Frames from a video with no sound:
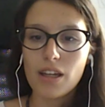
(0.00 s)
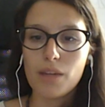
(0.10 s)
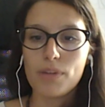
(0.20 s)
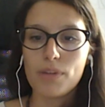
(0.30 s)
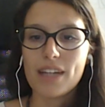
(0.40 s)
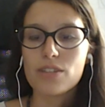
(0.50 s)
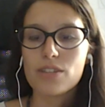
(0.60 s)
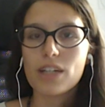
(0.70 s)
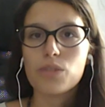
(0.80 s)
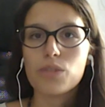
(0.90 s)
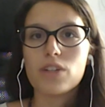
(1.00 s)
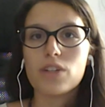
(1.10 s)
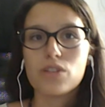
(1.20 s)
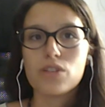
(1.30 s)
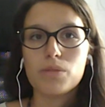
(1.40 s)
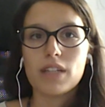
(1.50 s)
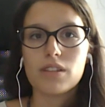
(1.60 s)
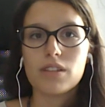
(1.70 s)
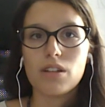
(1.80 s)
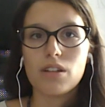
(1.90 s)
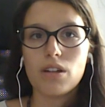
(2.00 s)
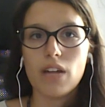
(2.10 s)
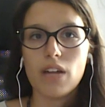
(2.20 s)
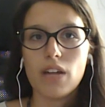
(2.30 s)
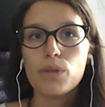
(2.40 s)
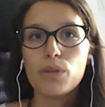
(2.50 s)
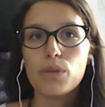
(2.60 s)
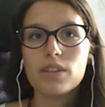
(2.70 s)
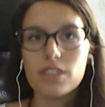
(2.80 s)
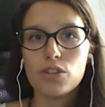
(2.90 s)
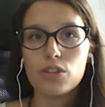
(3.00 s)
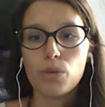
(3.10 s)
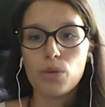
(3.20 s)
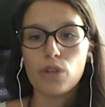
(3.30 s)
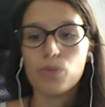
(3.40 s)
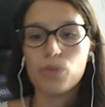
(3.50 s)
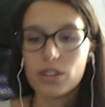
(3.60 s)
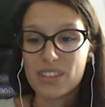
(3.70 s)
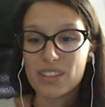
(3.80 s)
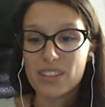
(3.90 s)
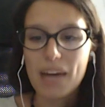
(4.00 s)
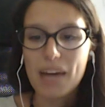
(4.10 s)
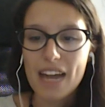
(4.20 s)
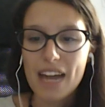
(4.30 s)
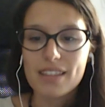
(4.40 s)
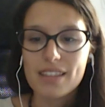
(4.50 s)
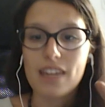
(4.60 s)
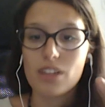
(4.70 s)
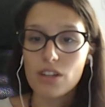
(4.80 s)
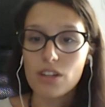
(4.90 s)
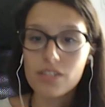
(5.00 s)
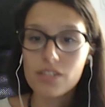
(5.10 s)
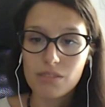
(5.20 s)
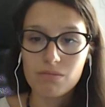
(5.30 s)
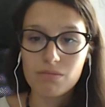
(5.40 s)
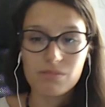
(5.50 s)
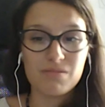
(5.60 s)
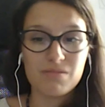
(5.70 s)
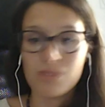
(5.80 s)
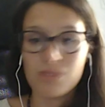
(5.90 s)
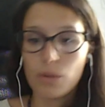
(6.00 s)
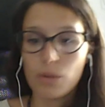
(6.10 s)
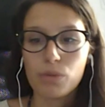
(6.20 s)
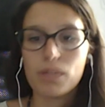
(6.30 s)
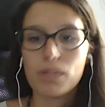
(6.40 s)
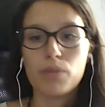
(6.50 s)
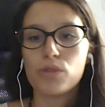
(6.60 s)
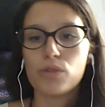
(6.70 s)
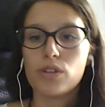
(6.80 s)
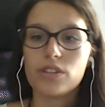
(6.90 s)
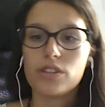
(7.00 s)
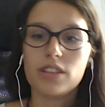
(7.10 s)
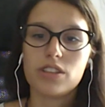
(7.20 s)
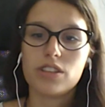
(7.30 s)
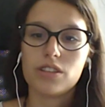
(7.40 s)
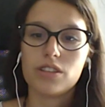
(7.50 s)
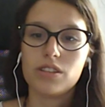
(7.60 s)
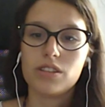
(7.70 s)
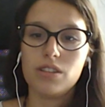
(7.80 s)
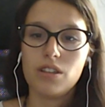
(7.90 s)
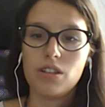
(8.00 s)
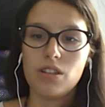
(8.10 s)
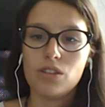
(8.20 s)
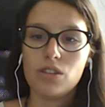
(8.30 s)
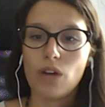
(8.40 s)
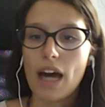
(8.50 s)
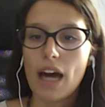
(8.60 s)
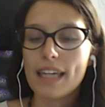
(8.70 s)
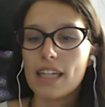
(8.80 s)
but as long as we assume that everyone sees the world with the same eyes as us, we won't be able to understand each other. So I can